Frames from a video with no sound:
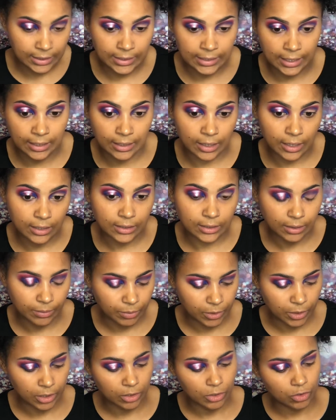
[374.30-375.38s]
then I
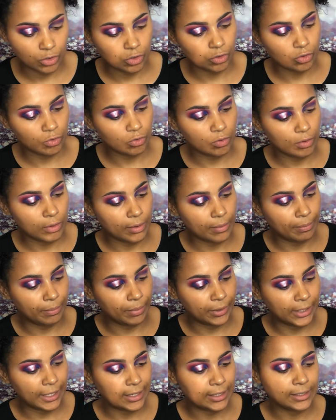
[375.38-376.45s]
dipped into
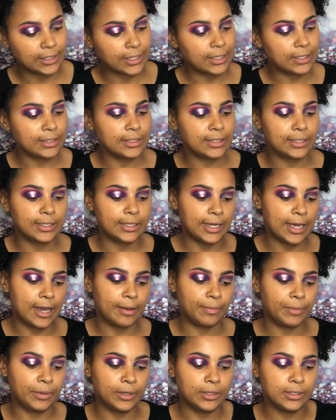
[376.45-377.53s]
Blend and
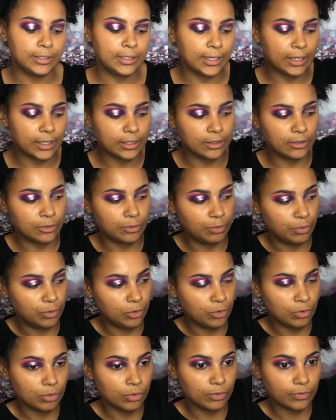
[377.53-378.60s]
Snap, and it's like this
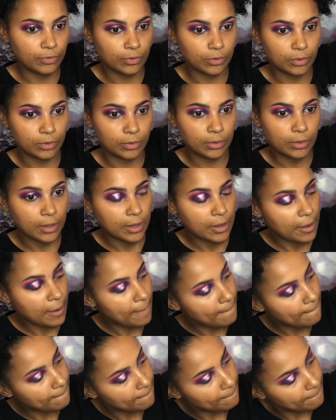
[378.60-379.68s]
beautiful
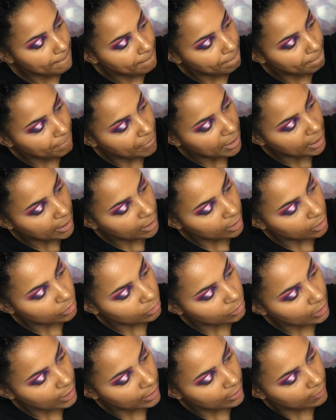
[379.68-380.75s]
pink
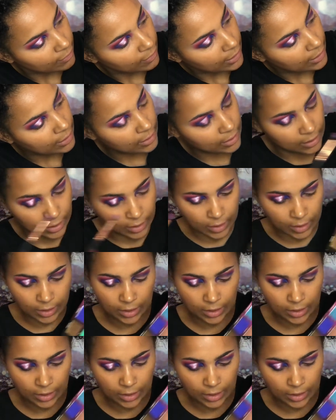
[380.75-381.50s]
shade right here.